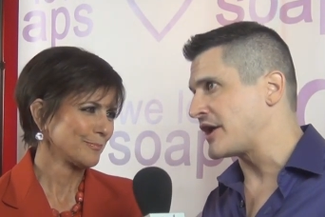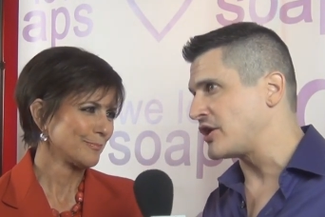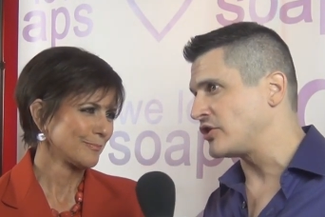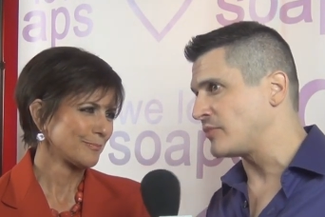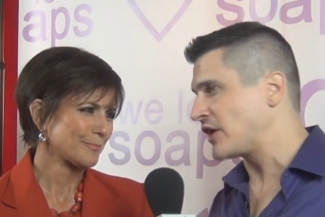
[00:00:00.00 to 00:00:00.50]
Speaker 1: And I
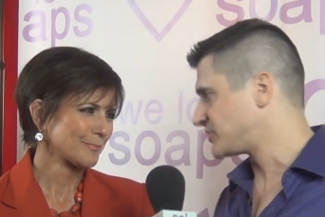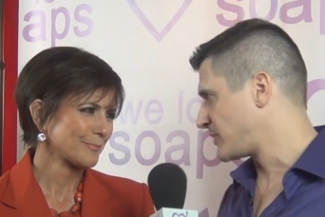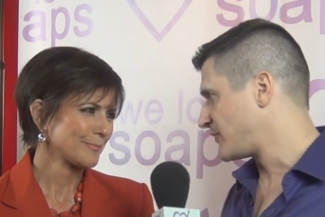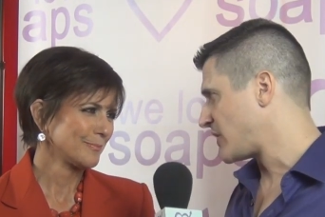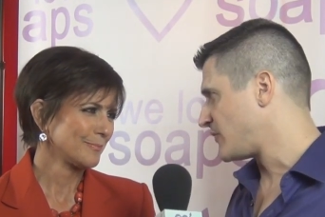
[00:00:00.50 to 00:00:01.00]
know you've also
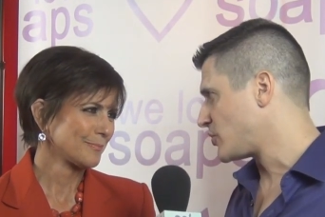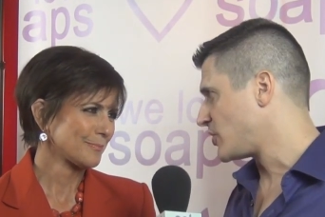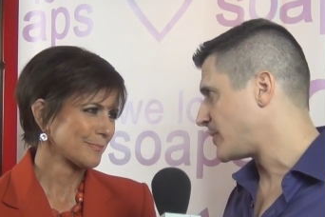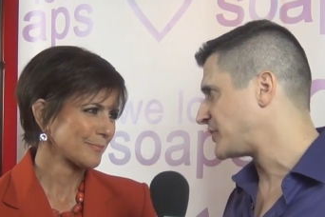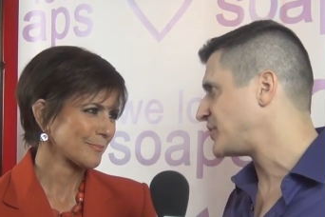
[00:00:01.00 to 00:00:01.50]
been very
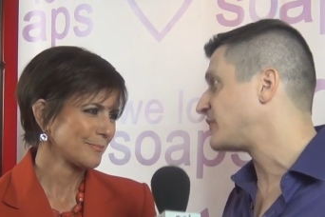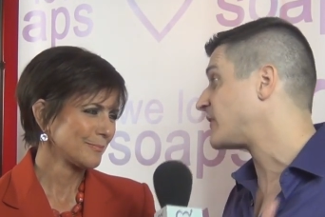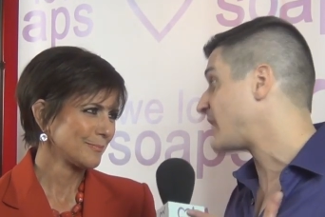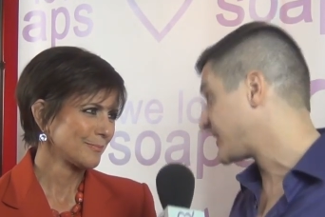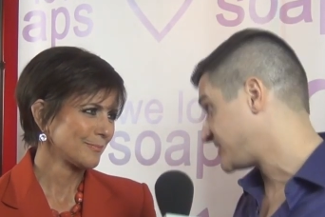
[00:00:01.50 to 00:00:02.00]
vocal about the need
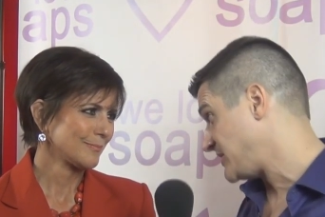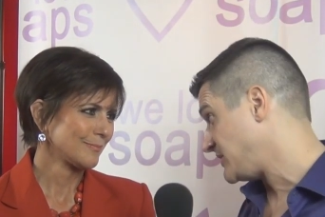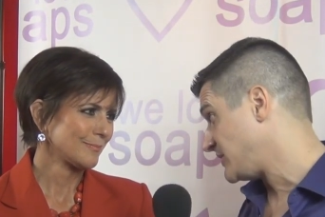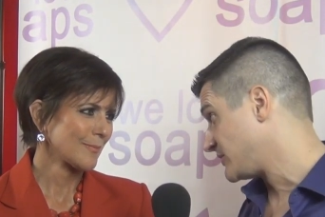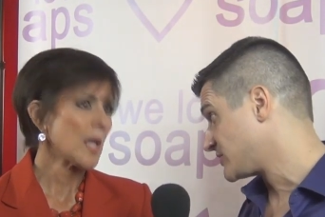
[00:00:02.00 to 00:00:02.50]
for
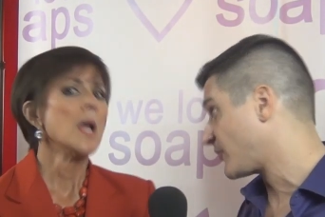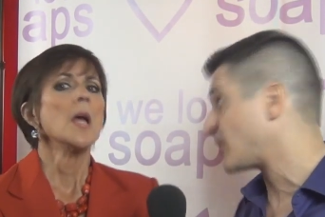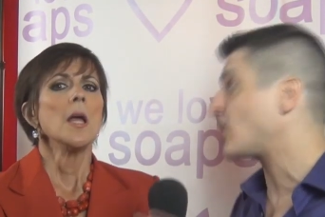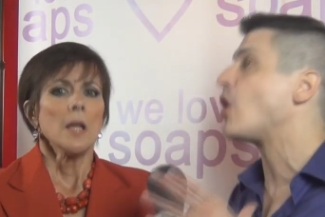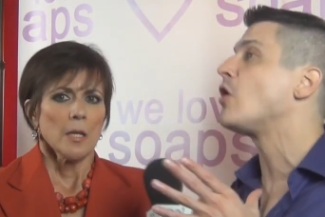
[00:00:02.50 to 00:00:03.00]
vaccines
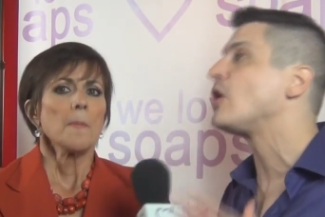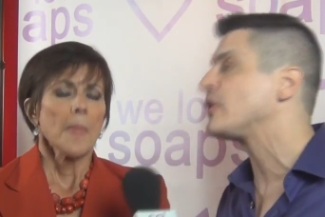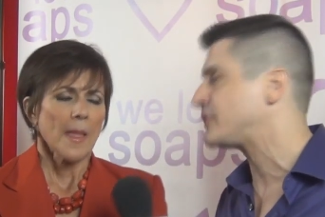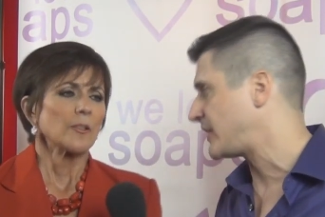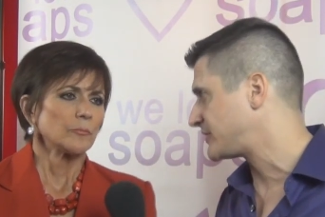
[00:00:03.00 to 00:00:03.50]
for
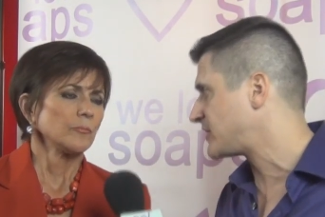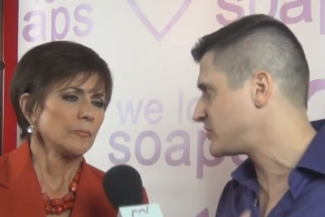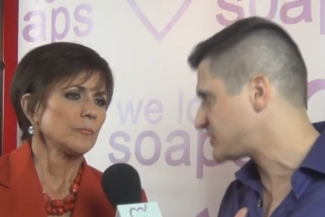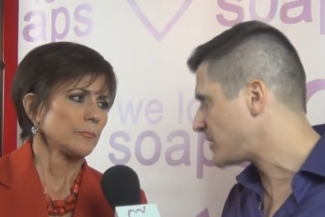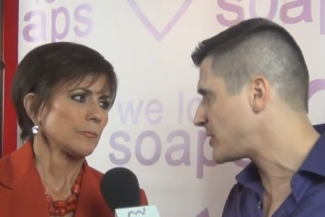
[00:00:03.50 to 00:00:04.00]
all things. Can
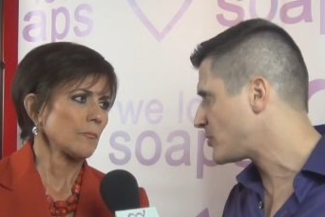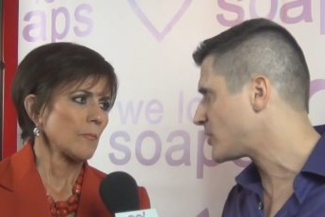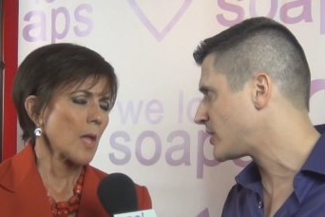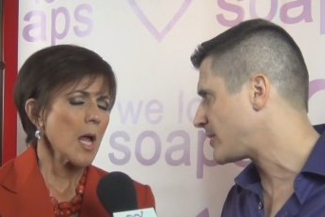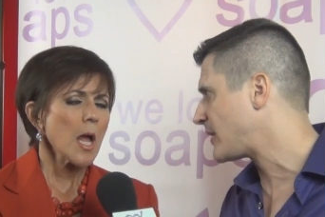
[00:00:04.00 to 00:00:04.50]
you tell me
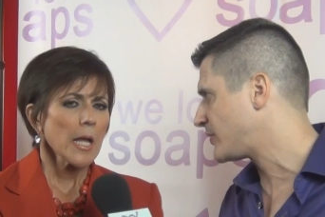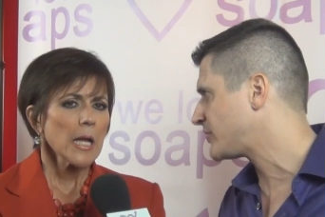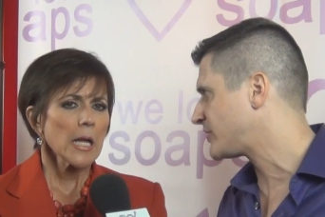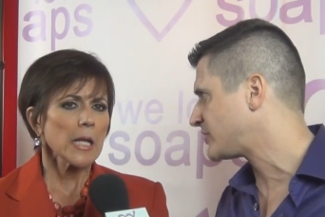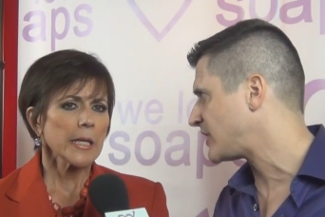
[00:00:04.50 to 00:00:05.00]
more about
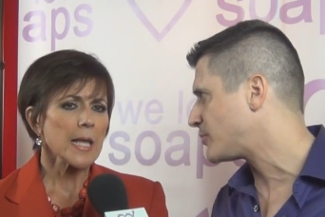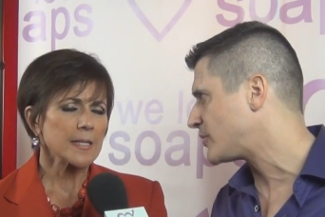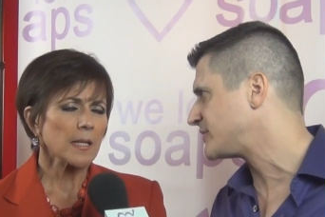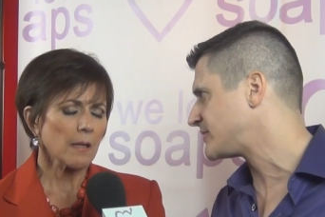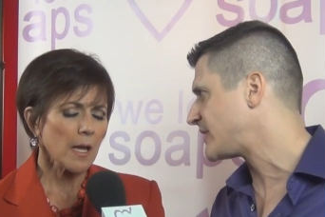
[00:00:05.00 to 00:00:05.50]

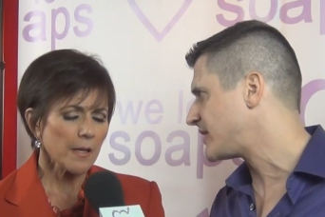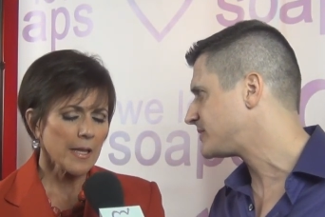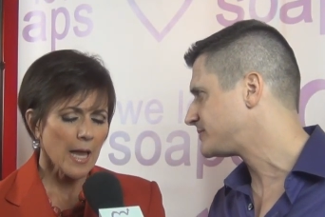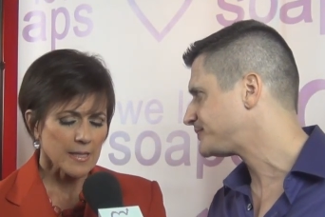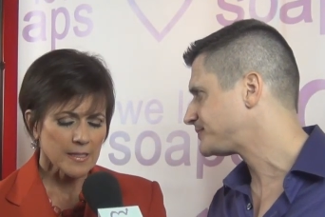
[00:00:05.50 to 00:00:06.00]
Yes, uh,
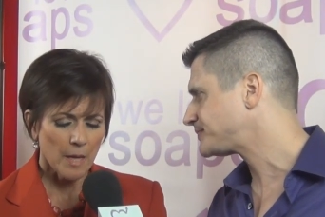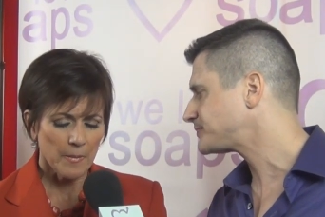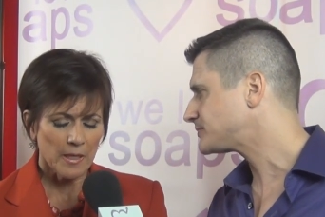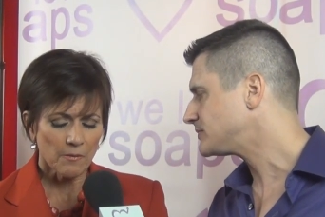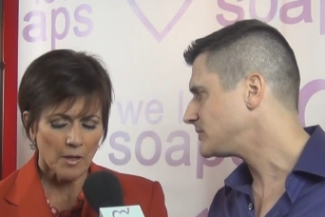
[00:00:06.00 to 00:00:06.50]
Speaker 2: yes. I
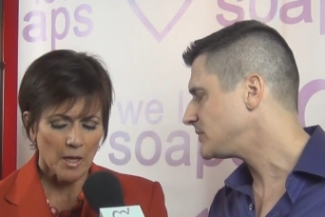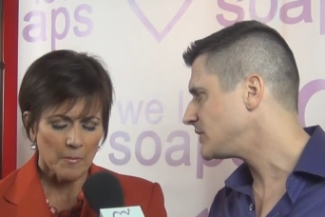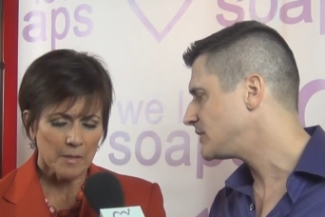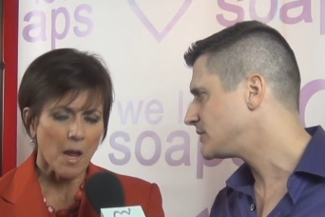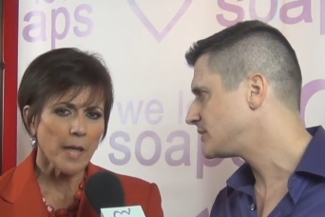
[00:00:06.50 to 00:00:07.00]
mean,
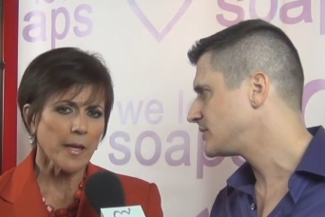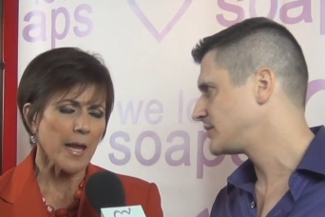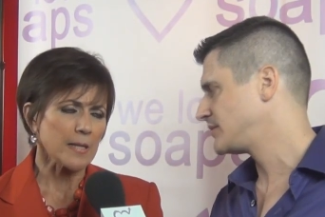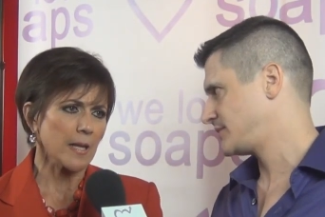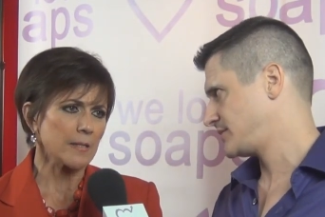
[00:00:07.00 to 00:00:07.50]
um, in my
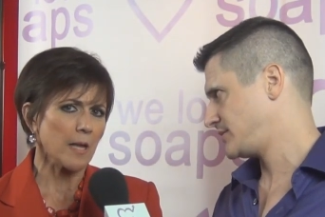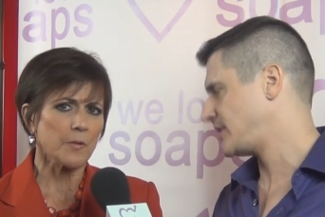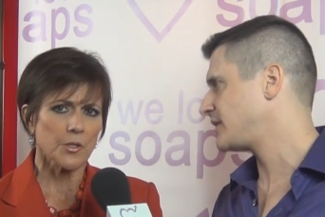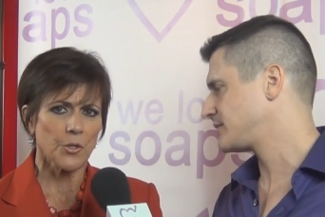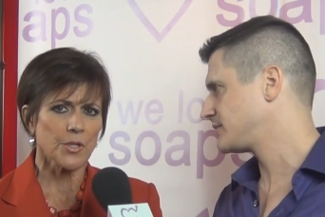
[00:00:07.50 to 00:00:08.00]
case, as a
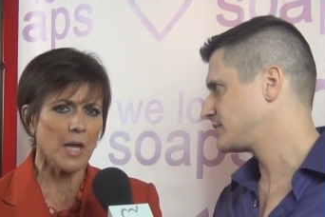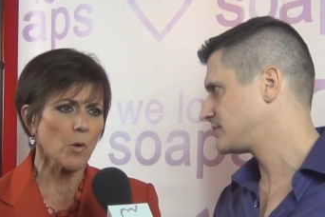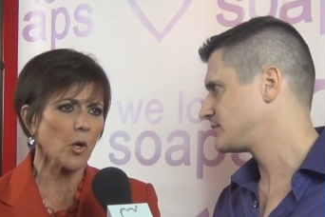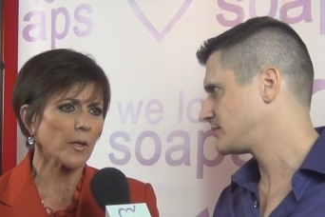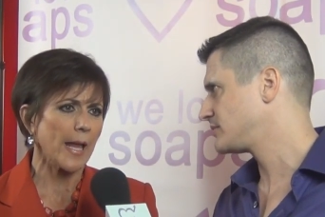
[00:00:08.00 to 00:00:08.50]
yeah. two-time
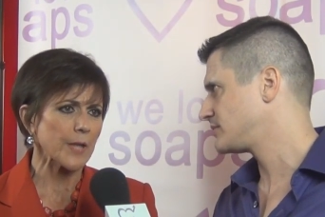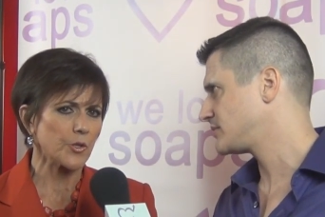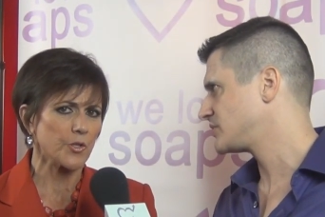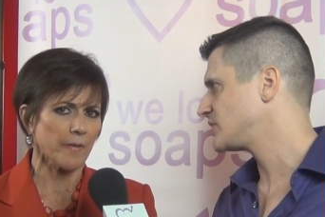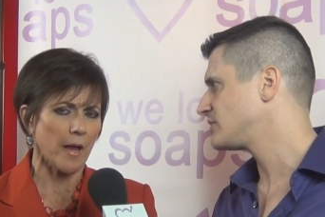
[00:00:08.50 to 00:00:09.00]
oral
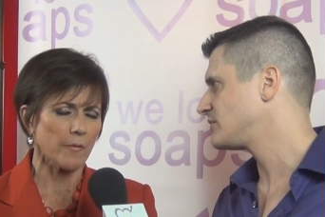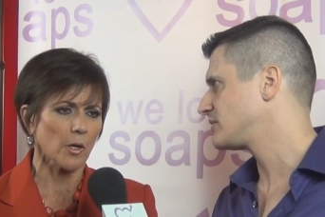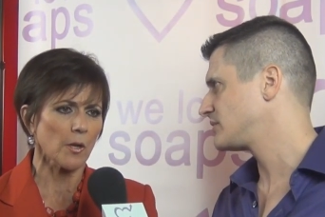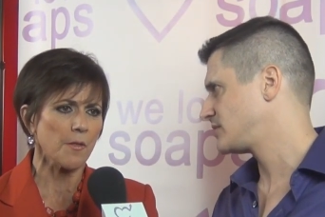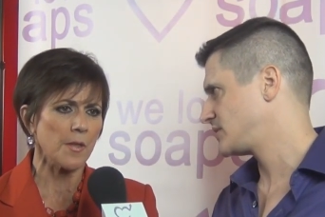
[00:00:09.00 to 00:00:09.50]
cancer
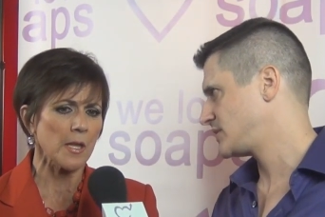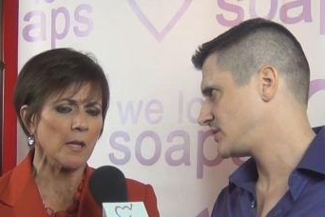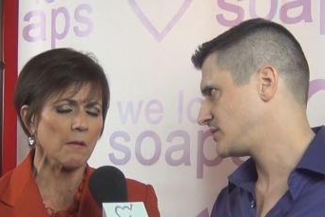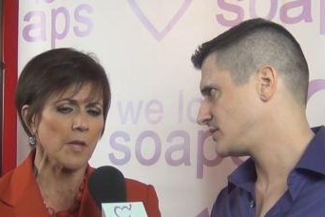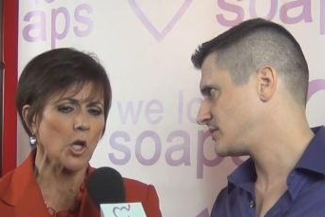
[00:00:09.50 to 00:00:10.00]
survivor,
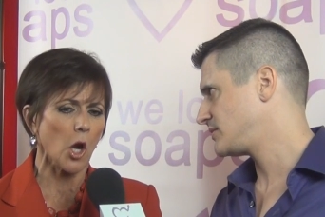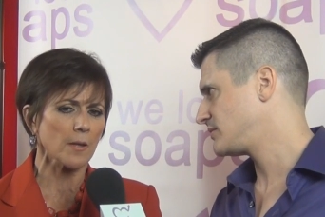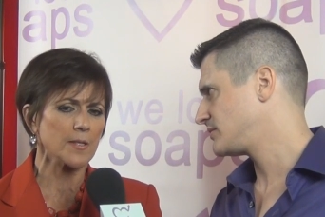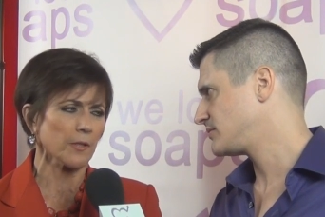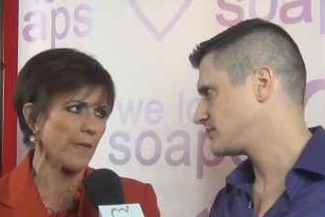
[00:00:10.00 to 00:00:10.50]
the the
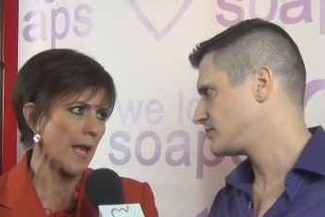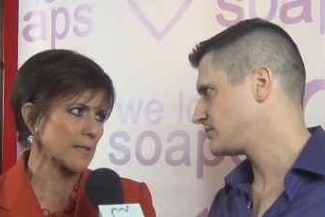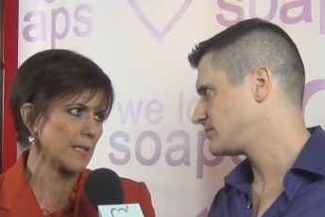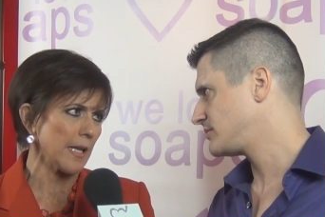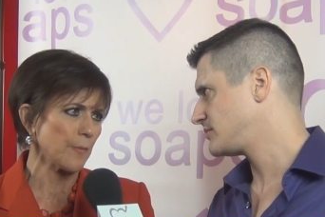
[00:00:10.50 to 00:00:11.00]
Gardasil
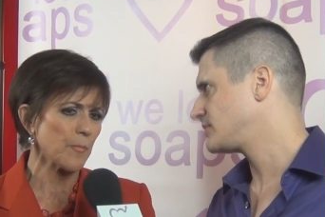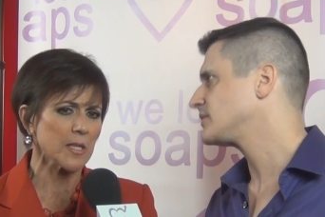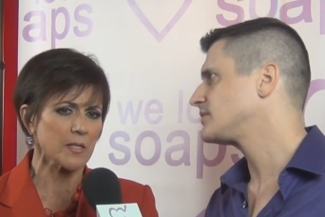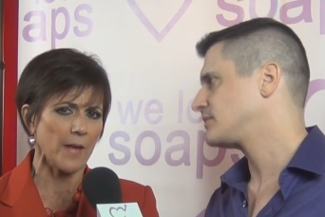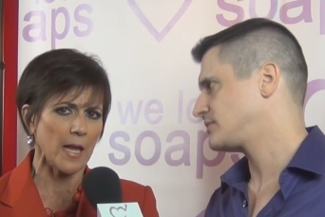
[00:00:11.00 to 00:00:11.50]
vaccine is a